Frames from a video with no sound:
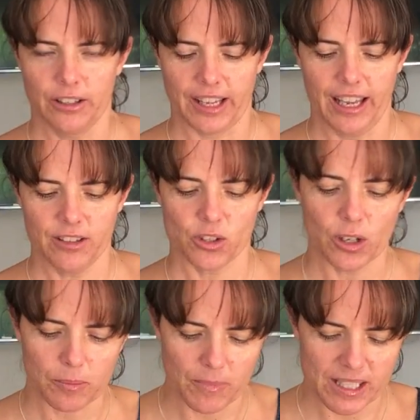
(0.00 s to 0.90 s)
Okay, so
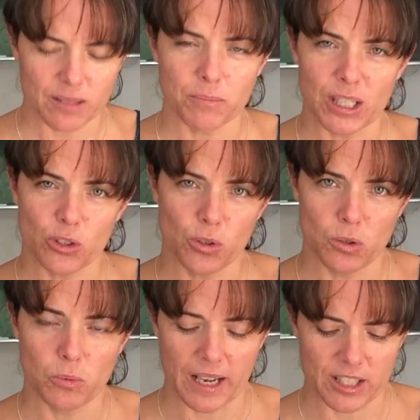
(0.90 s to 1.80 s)
it mustn't be
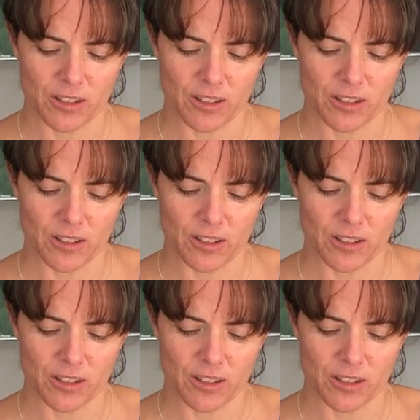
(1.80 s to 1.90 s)
too wet.